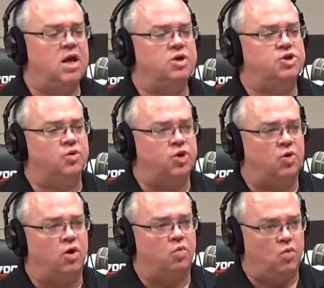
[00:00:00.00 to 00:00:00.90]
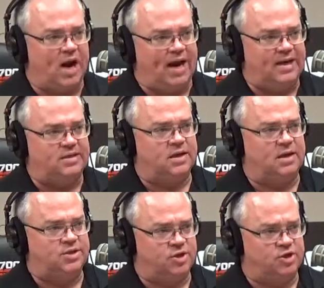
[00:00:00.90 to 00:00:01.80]
So your rate
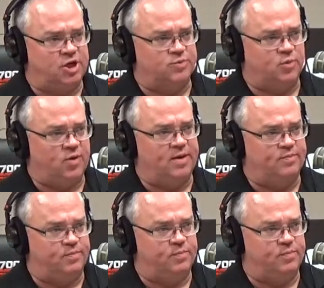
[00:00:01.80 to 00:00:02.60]
as an adjustable rate